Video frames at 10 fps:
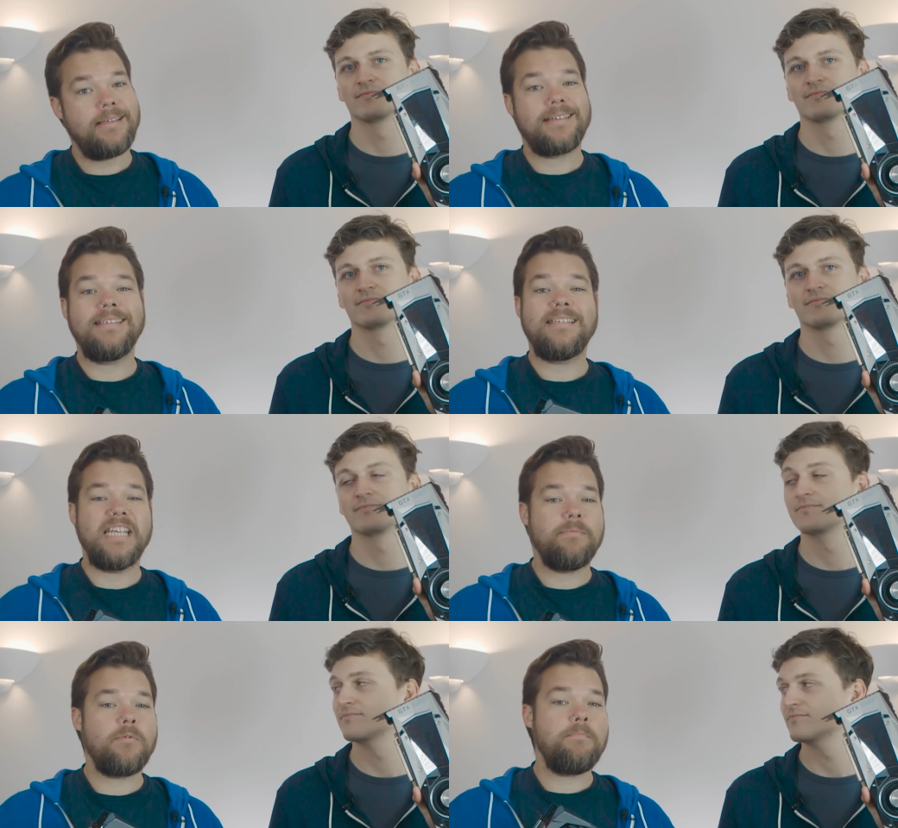Speaker 1: there's a
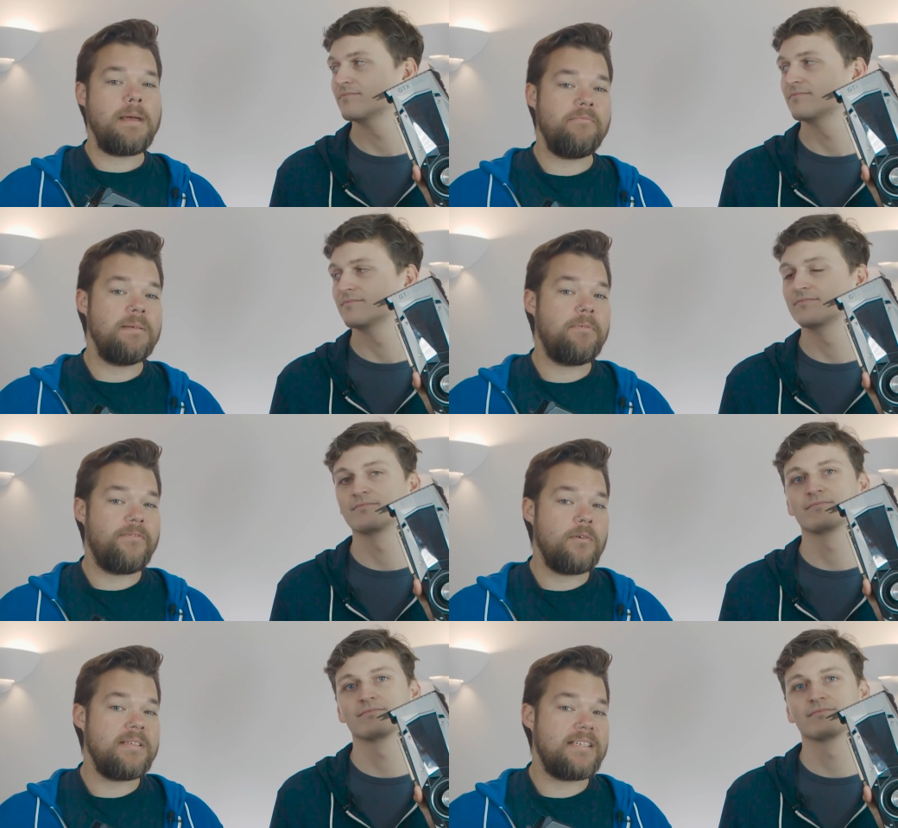considerable memory
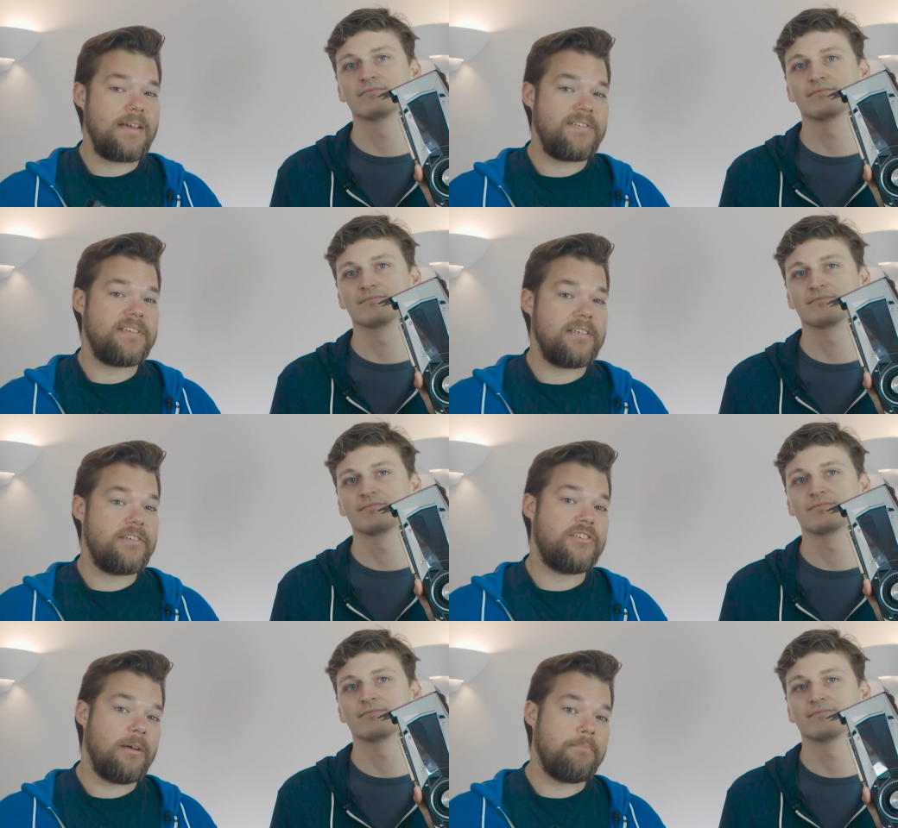performance deficit
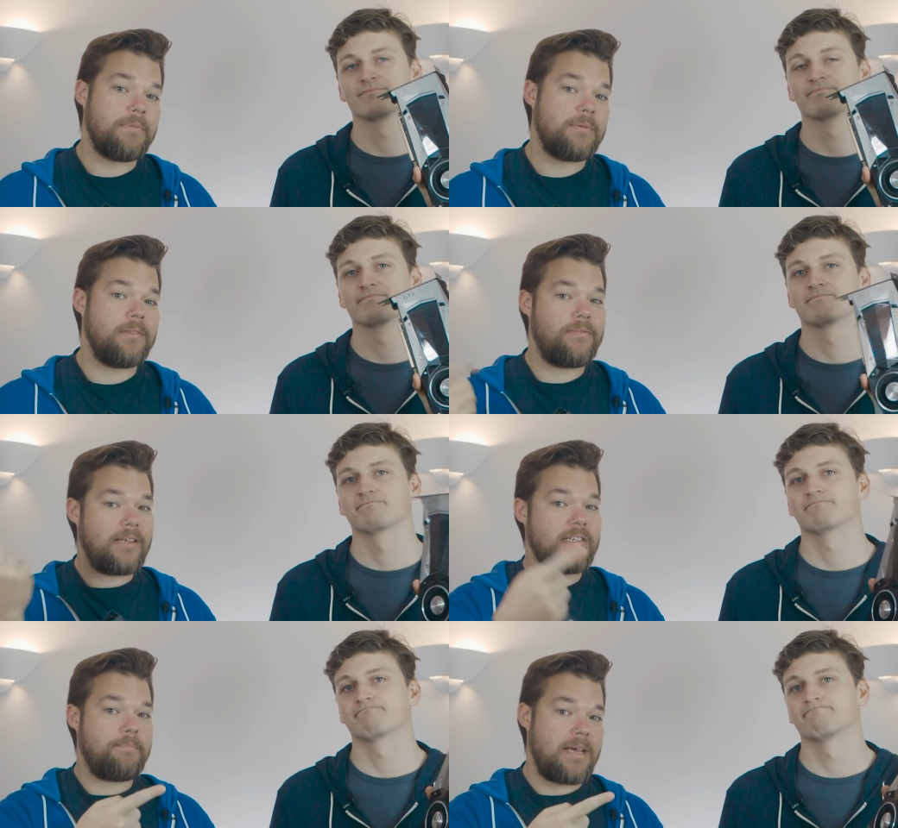to jump between the
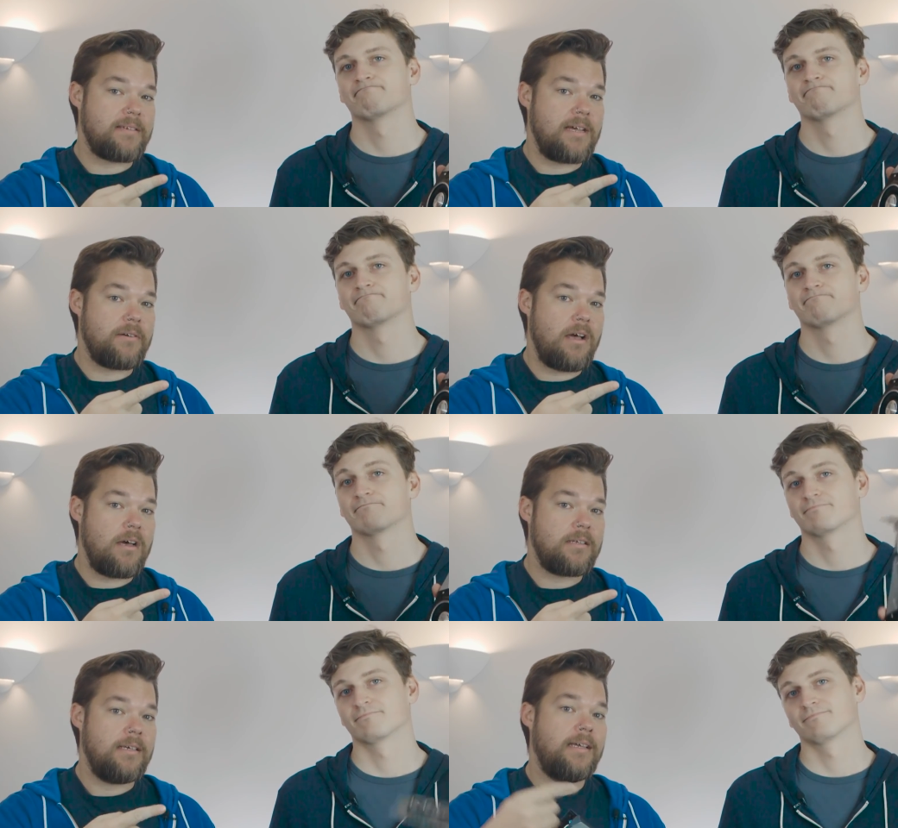flagship Pascal
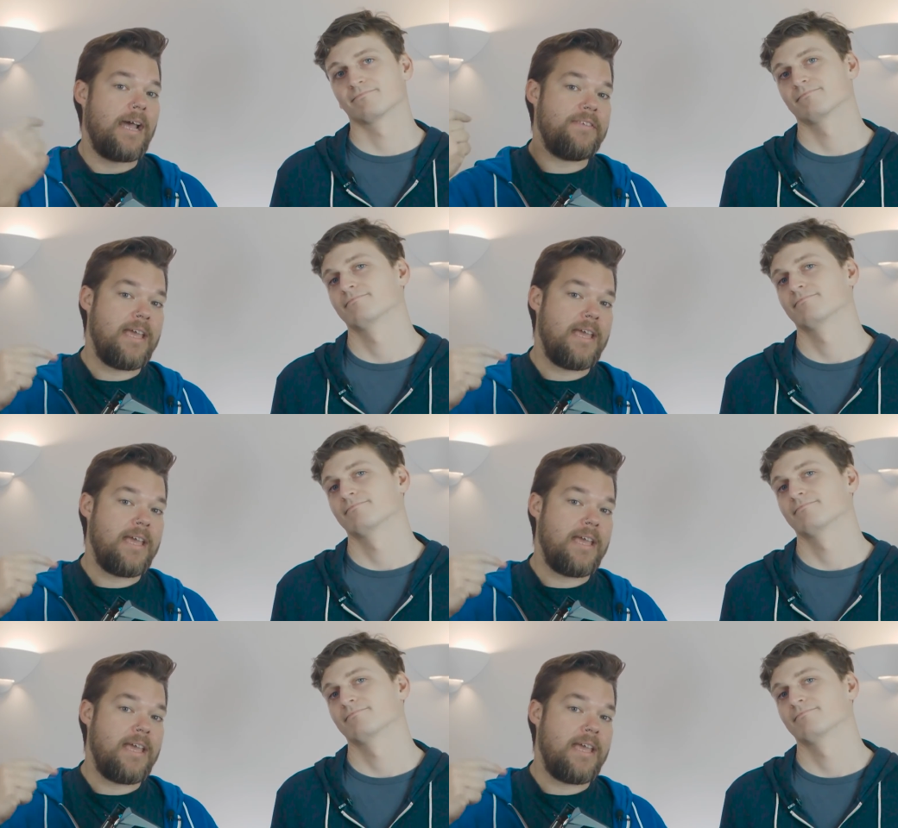card and